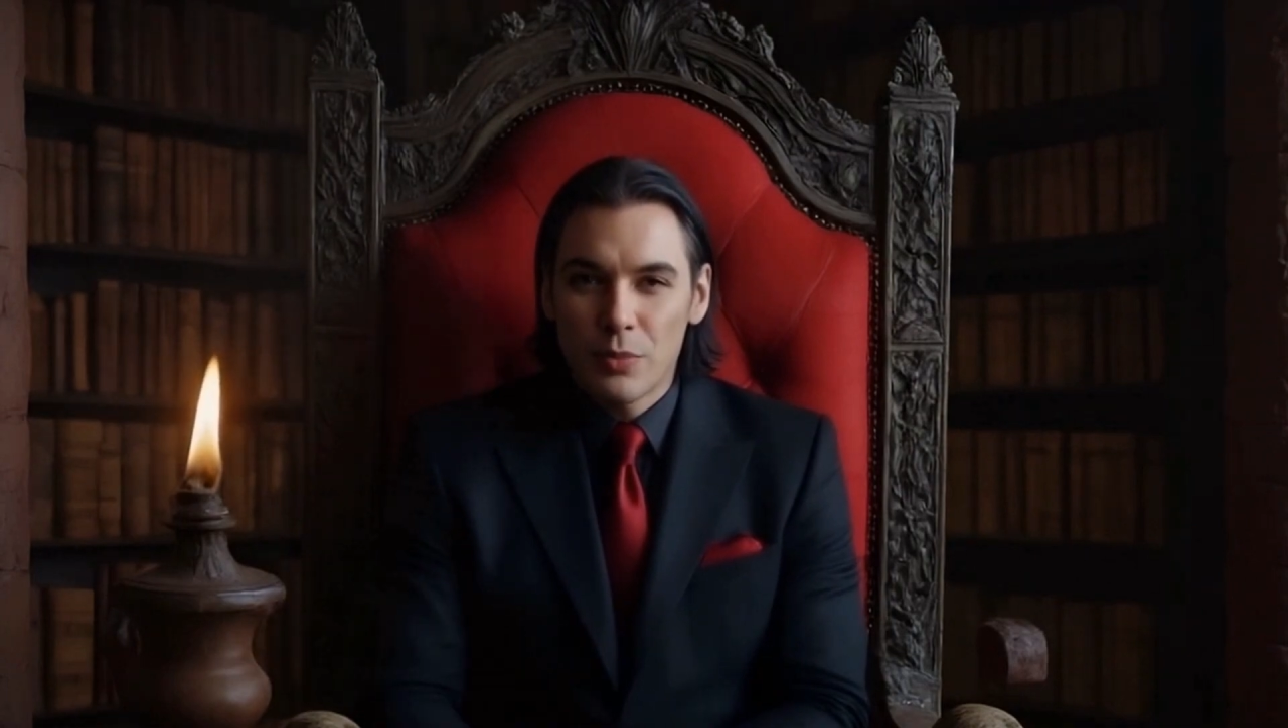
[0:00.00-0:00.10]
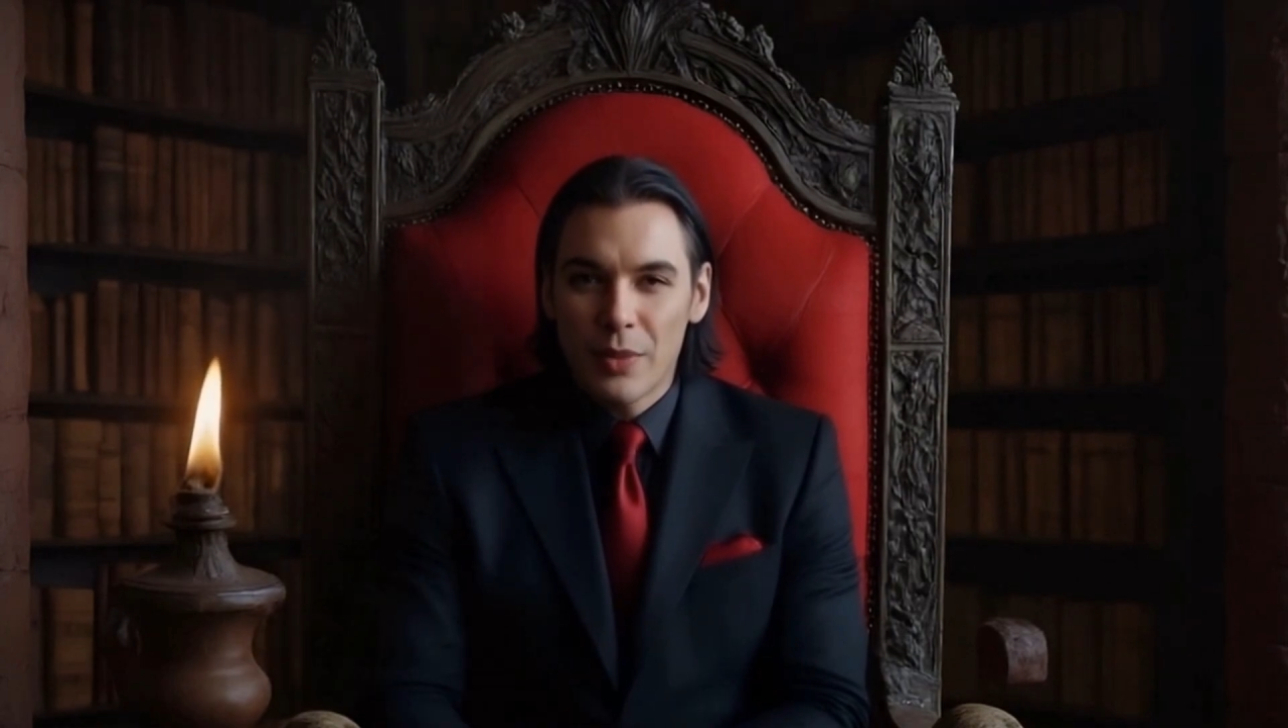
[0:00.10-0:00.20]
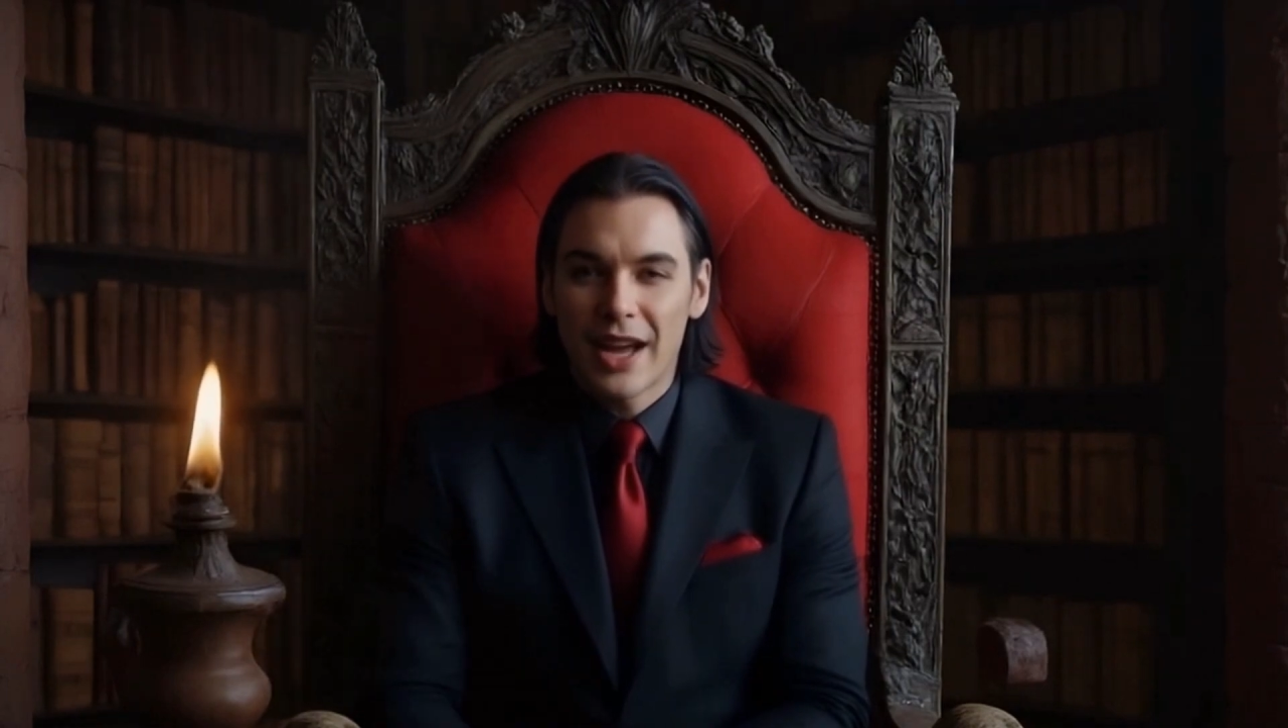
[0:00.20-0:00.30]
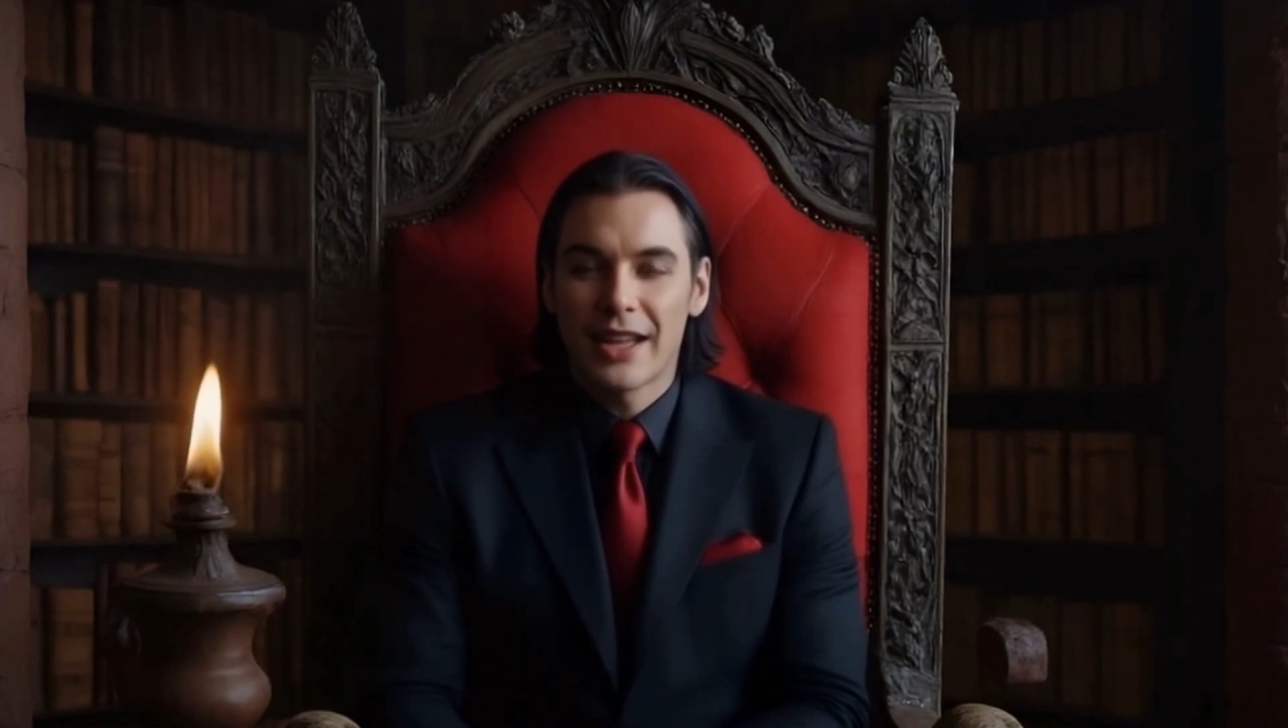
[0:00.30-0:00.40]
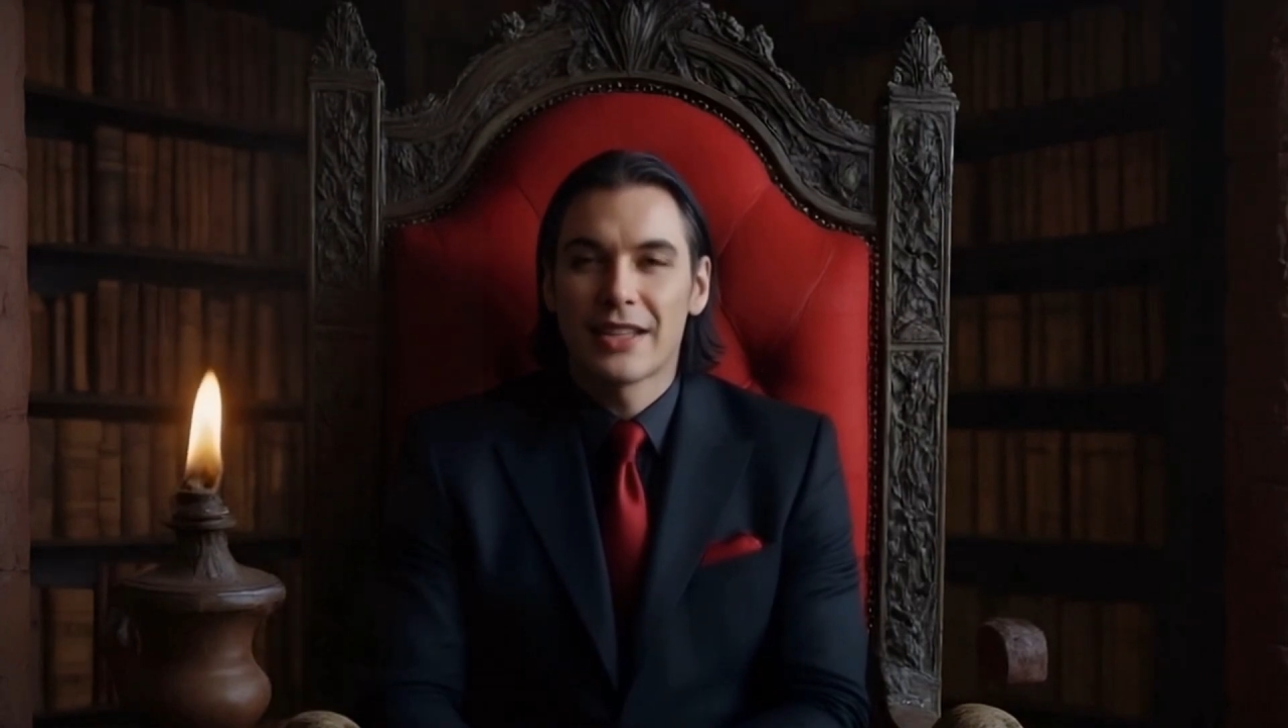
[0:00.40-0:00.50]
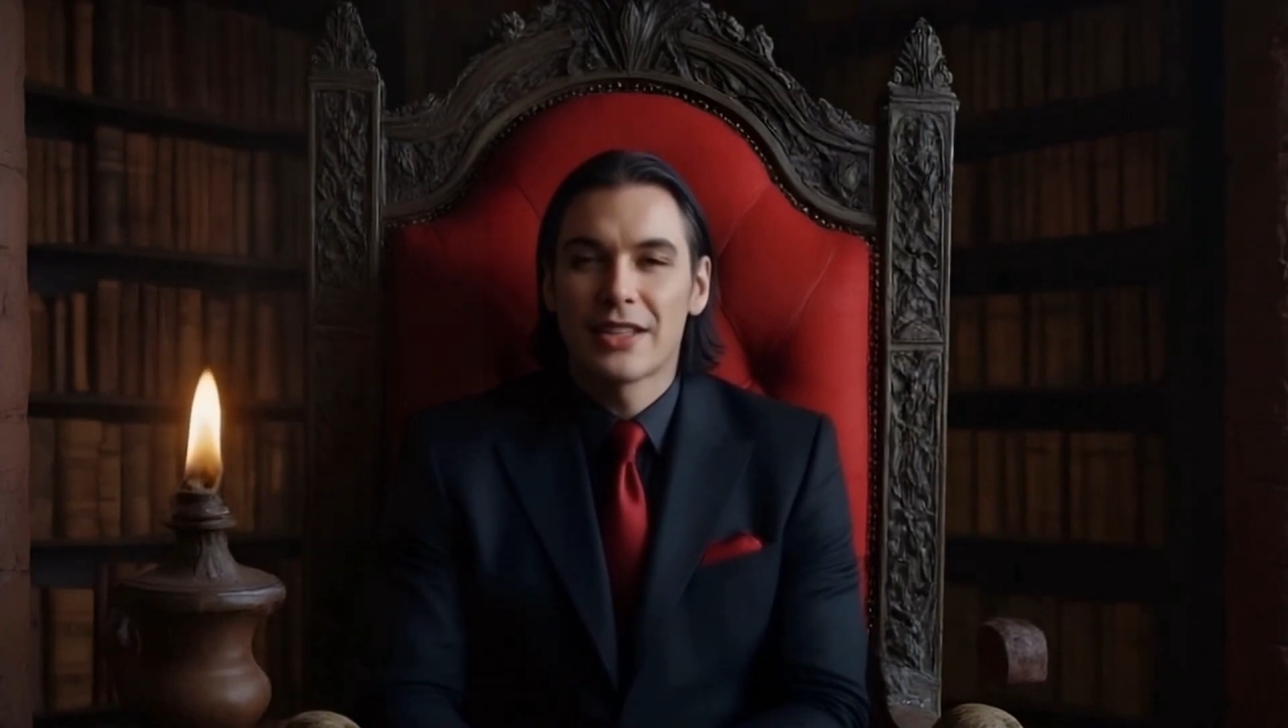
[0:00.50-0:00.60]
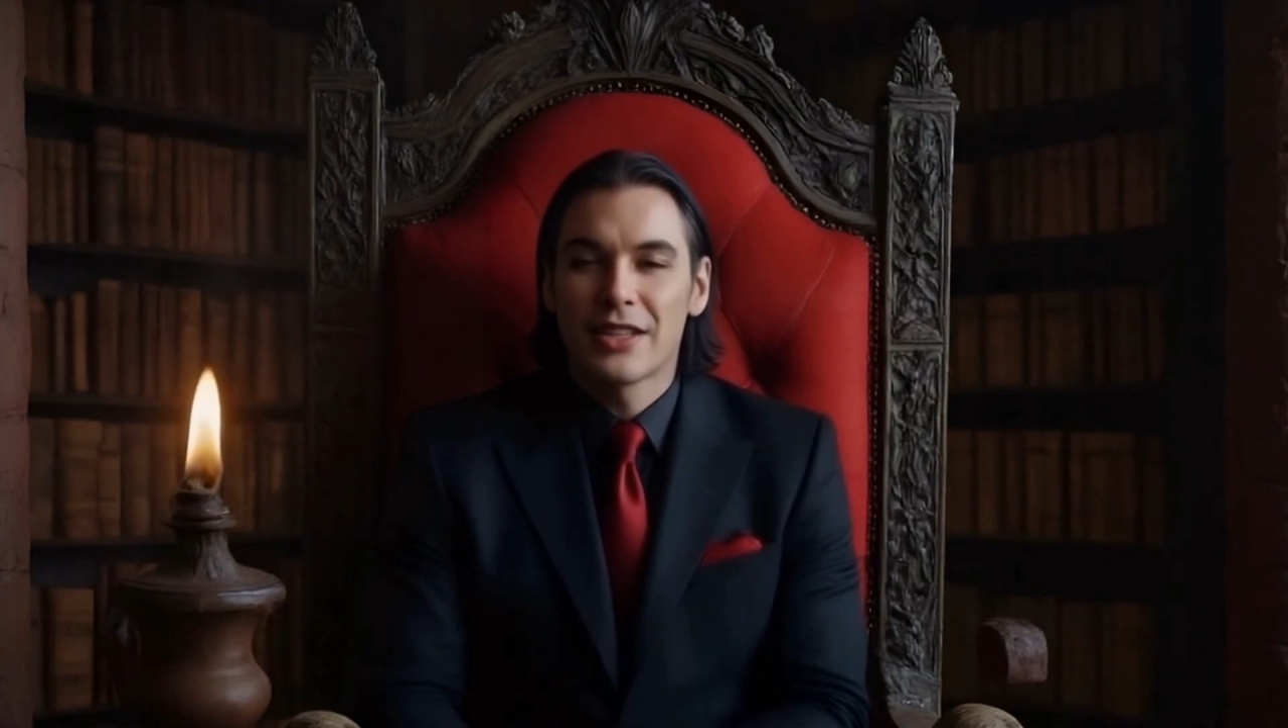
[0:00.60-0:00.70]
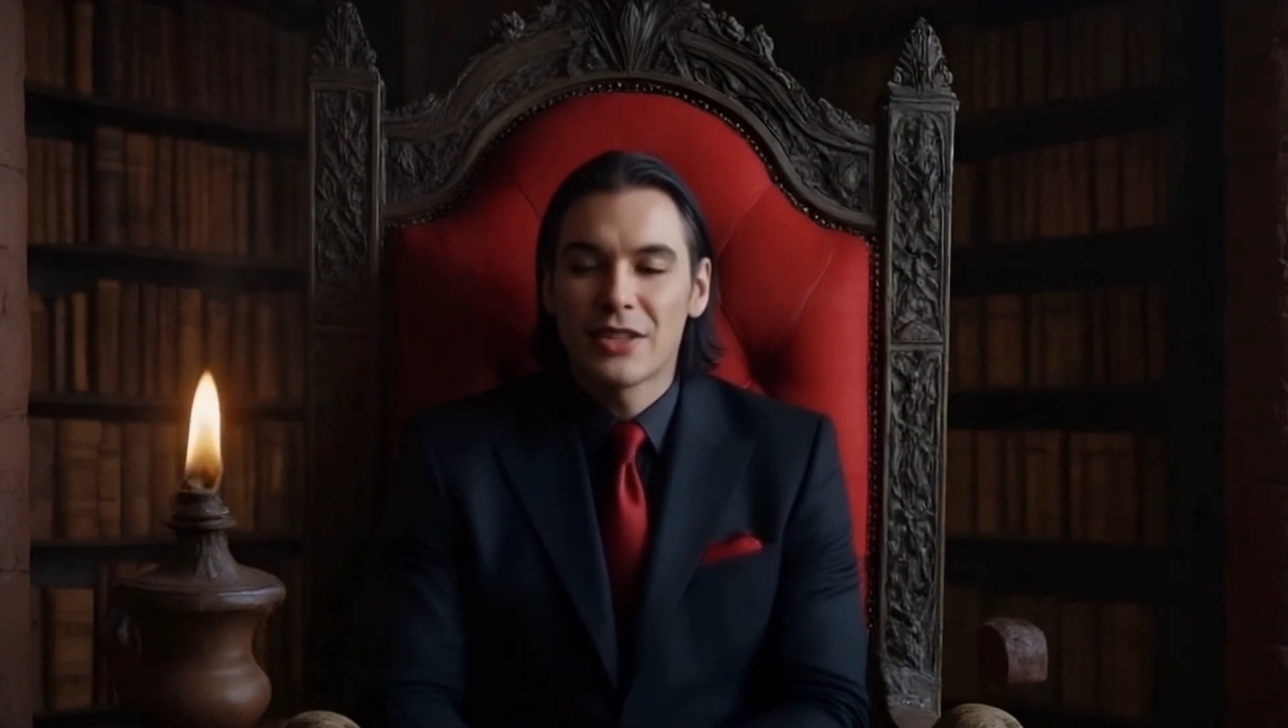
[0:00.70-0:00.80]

back into the